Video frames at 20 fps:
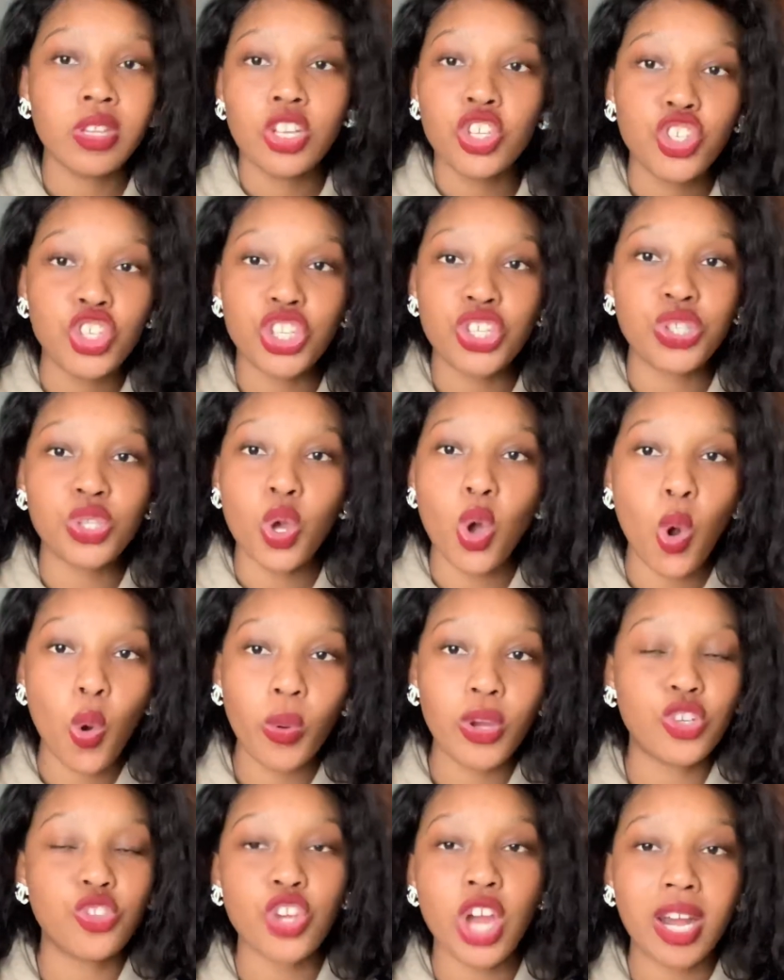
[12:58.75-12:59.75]
just
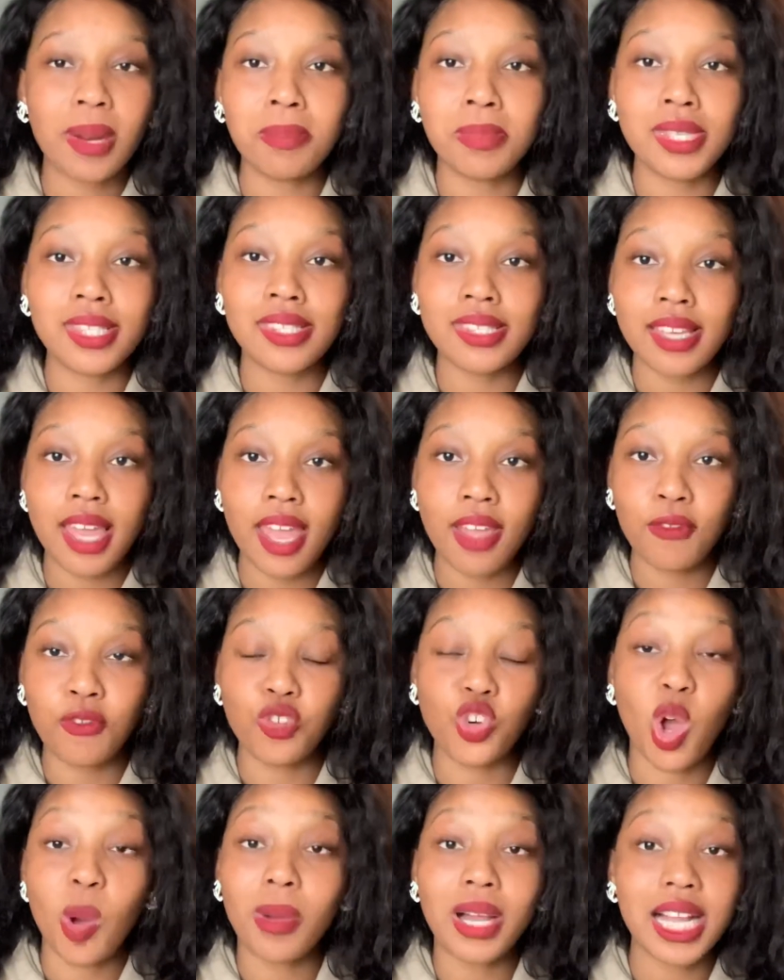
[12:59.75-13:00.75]
always try to be safe,
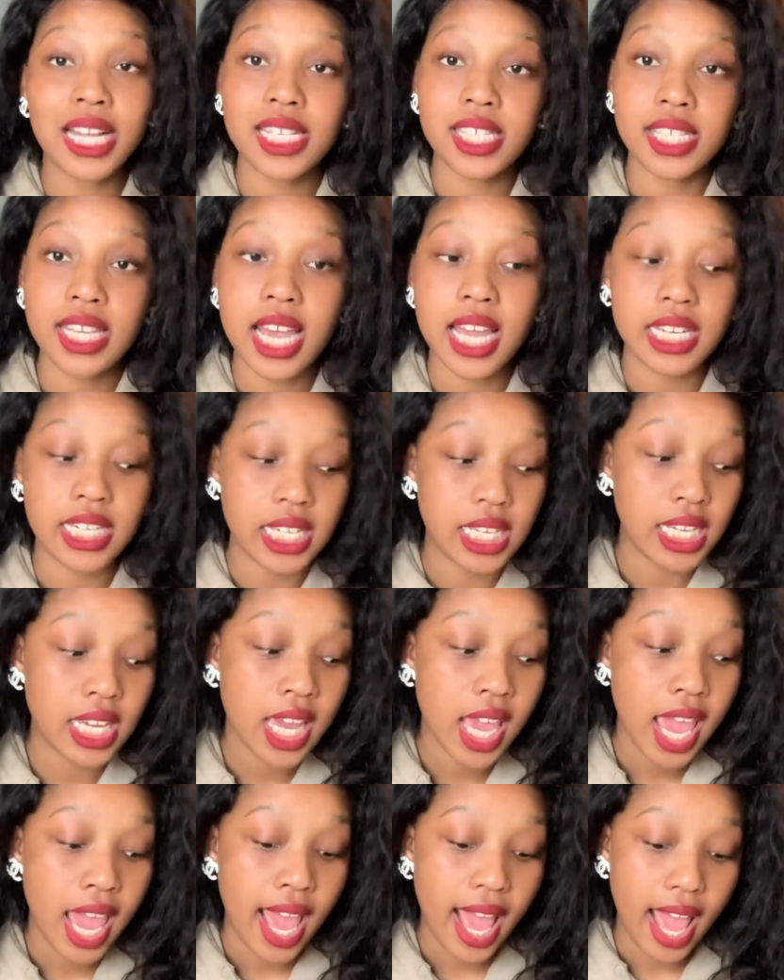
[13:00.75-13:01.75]
noma kanjani.
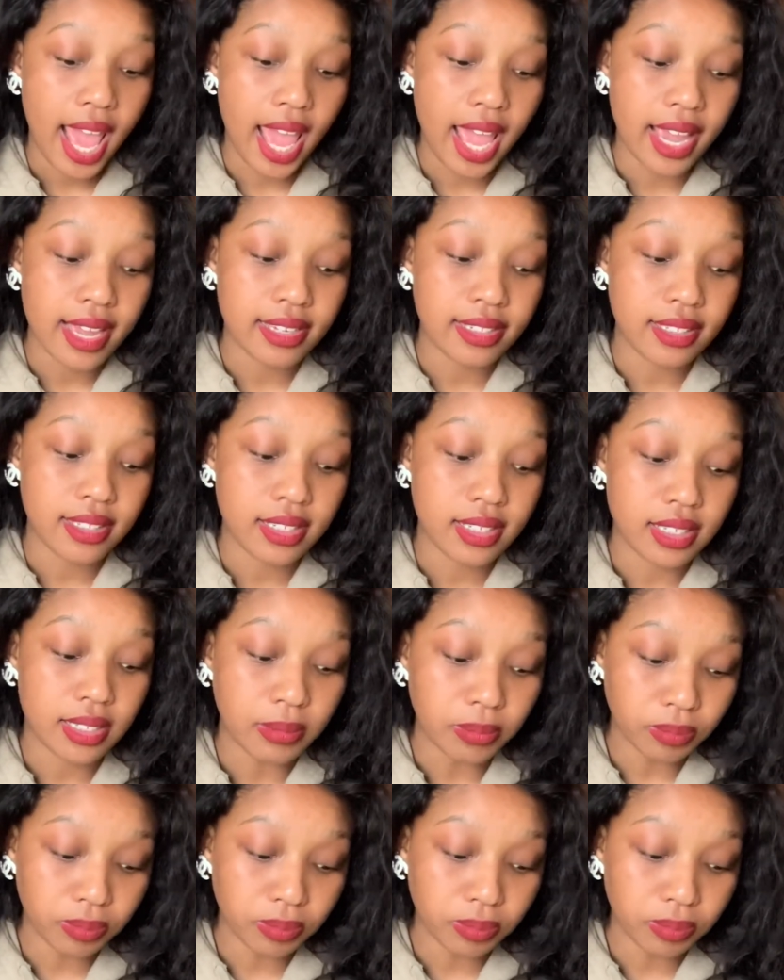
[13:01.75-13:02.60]
And